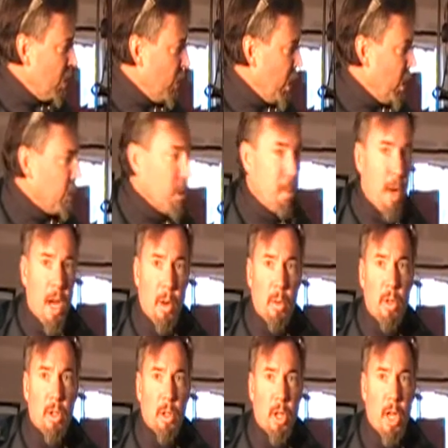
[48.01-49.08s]
Well, we're back
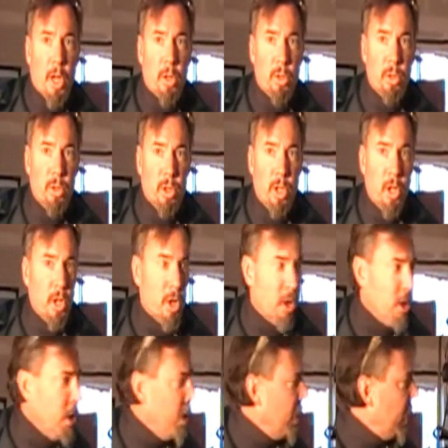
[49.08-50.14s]
with the Land Cruiser
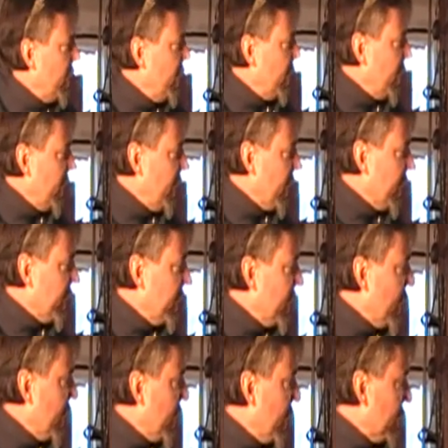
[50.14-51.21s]
here. And
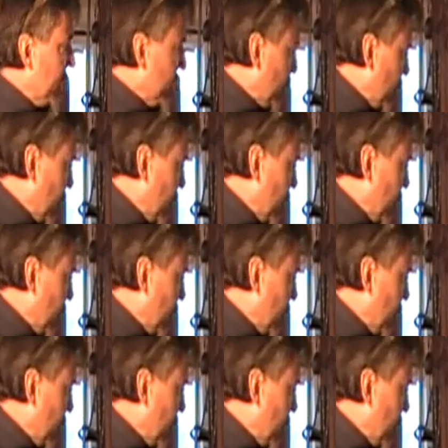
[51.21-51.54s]
we're